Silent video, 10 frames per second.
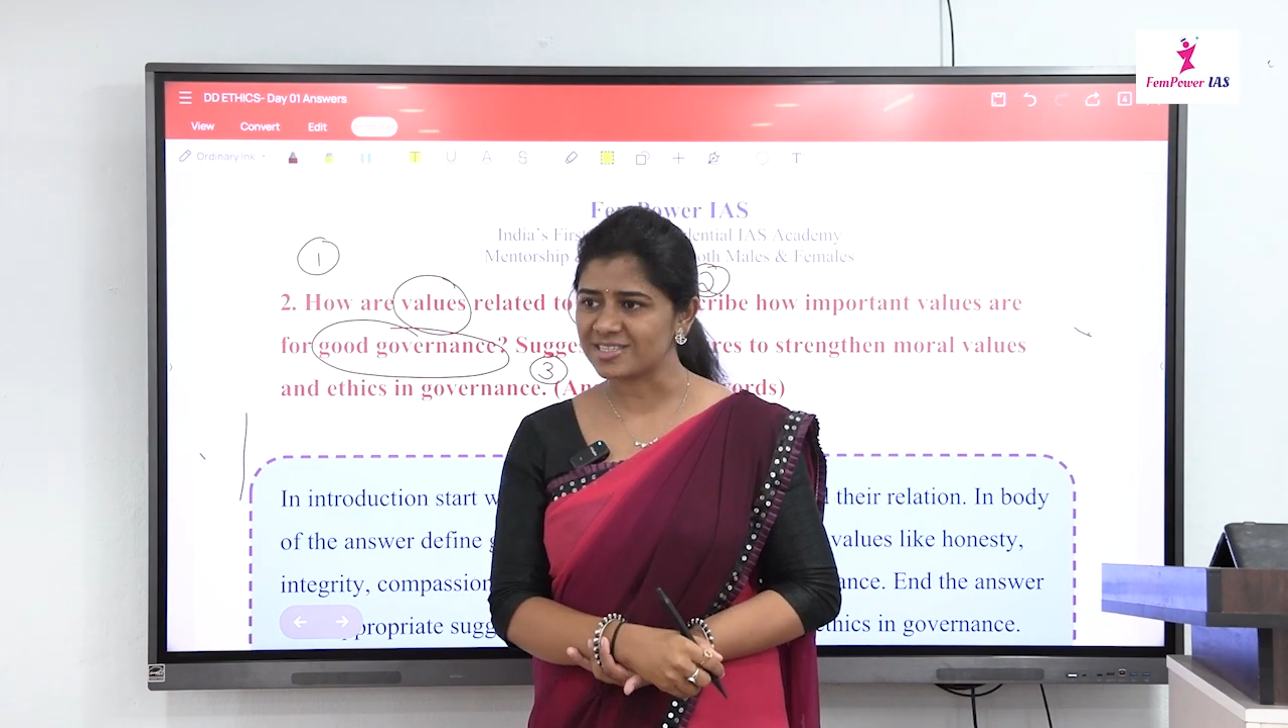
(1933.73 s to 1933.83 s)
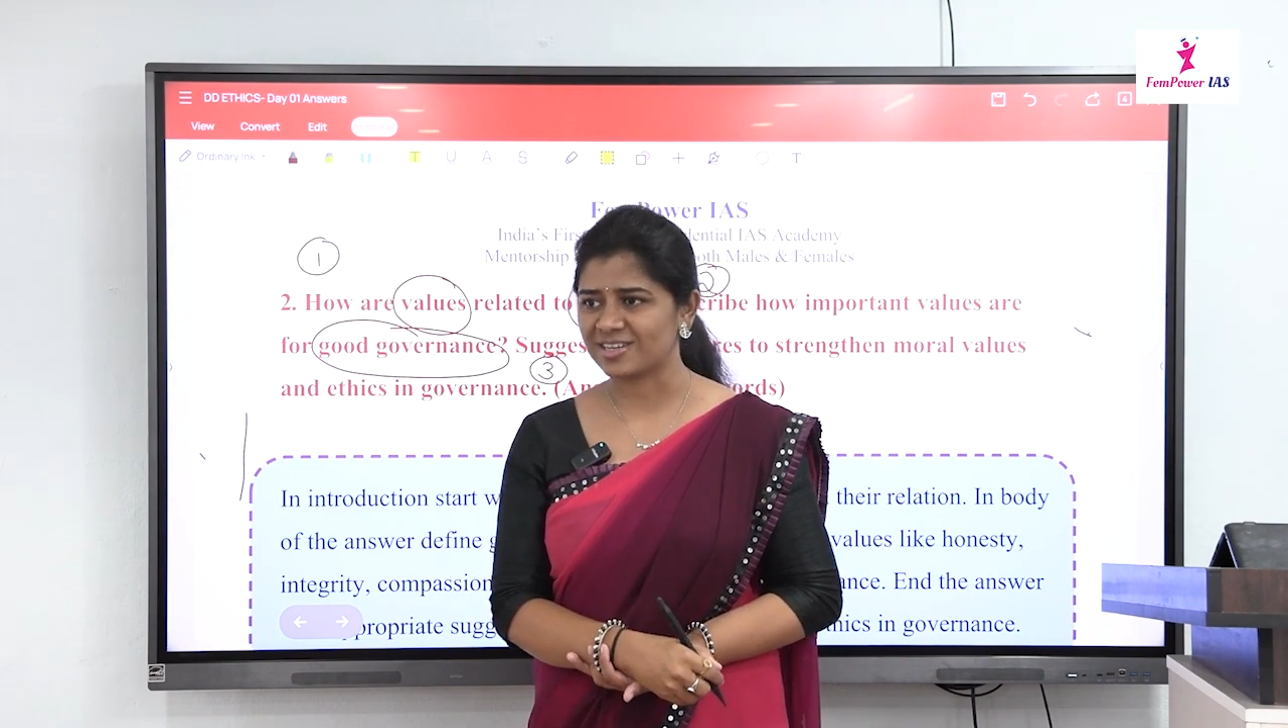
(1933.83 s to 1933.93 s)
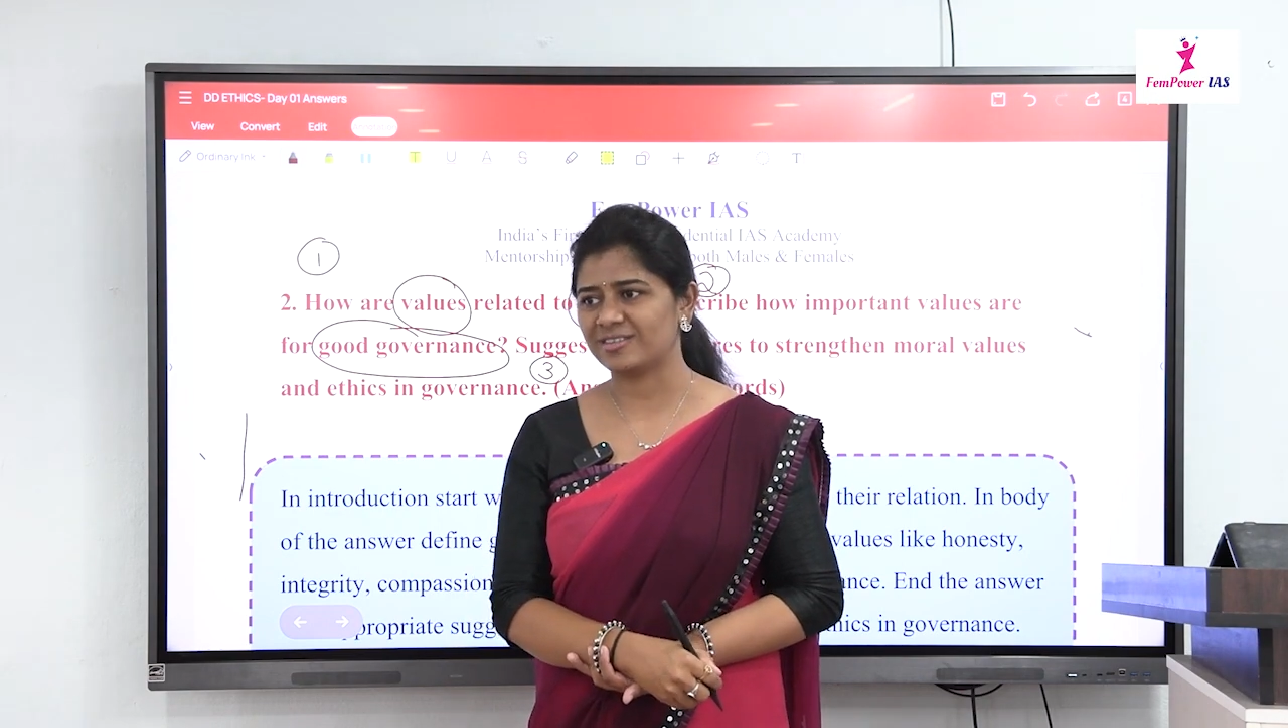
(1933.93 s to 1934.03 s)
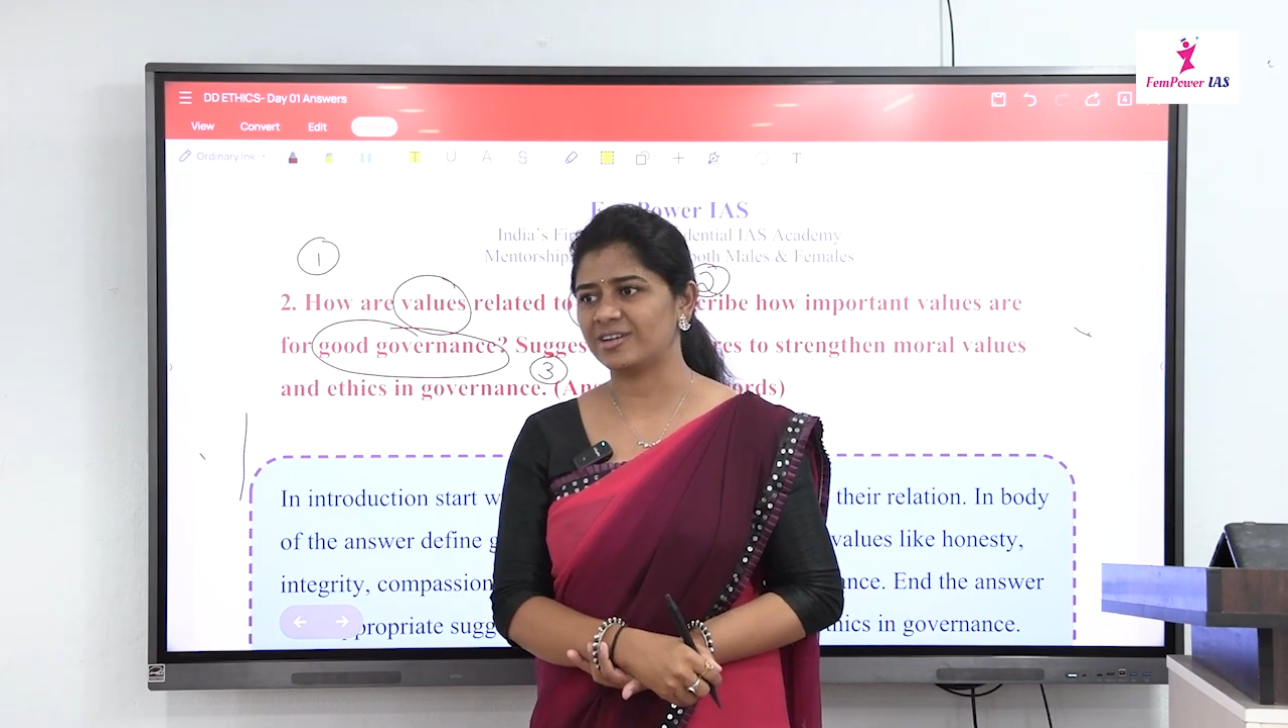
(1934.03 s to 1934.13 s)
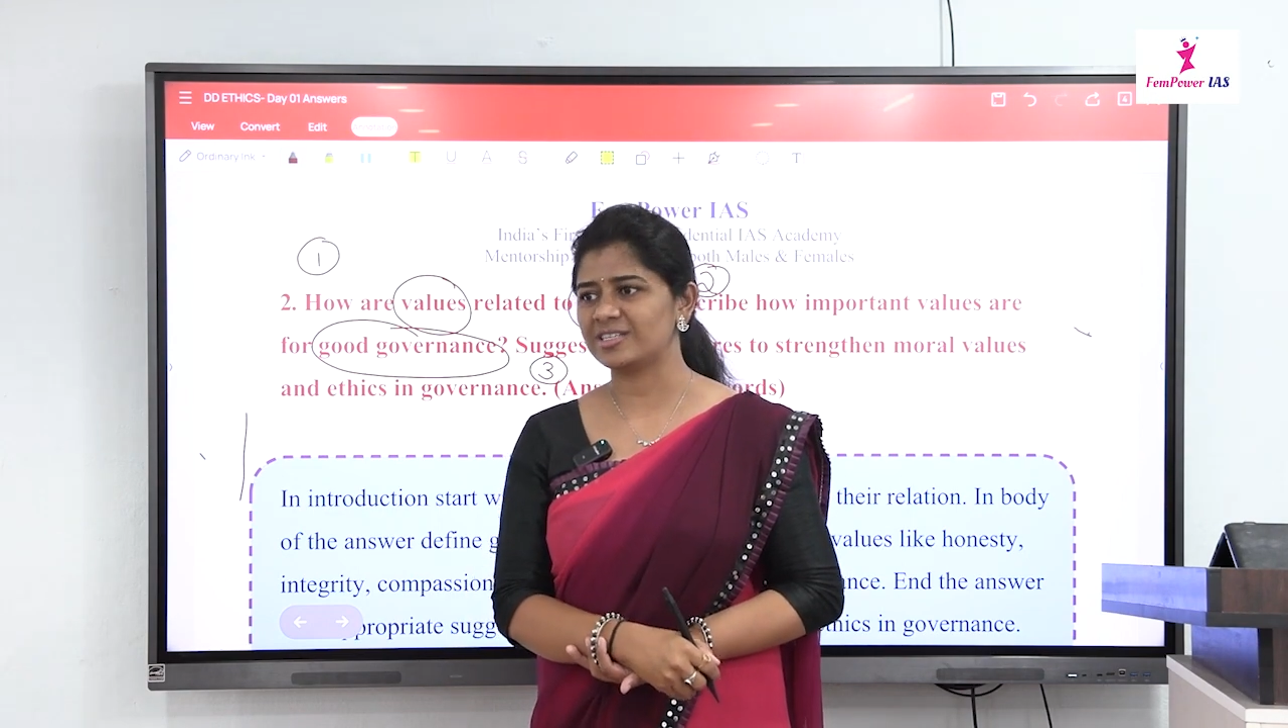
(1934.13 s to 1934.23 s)

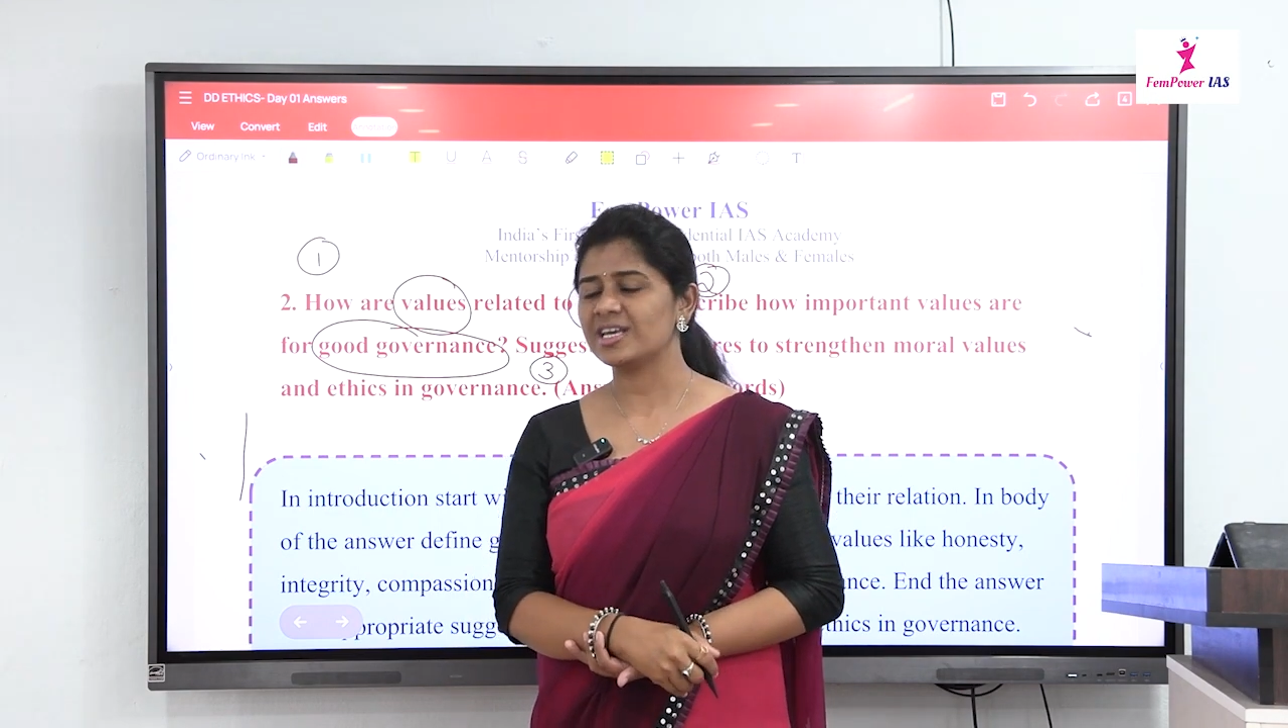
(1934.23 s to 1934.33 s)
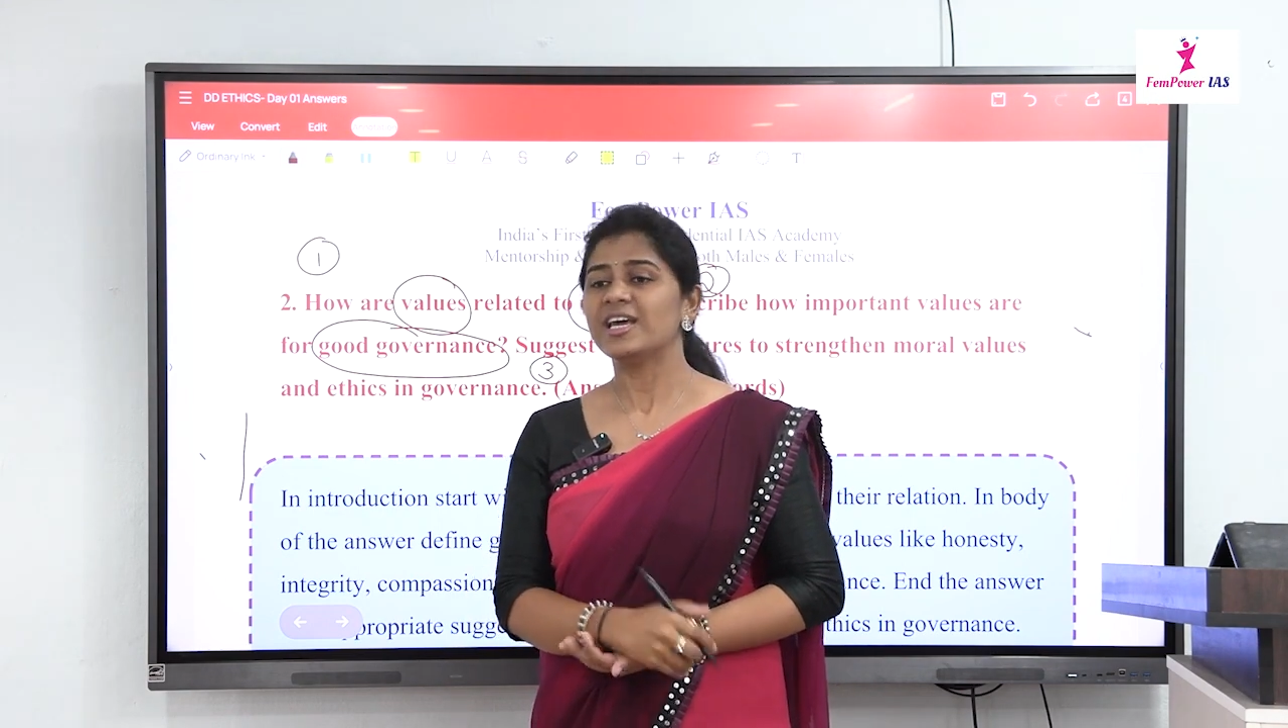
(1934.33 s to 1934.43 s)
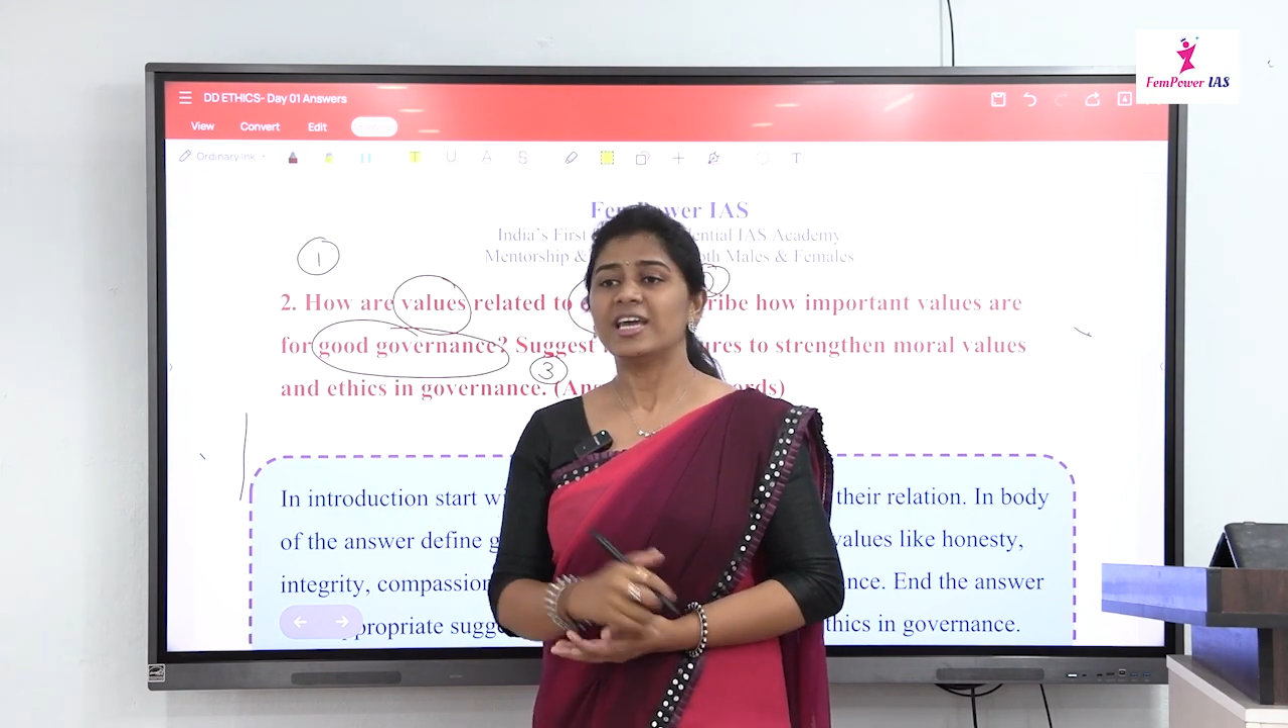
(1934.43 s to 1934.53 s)
servants.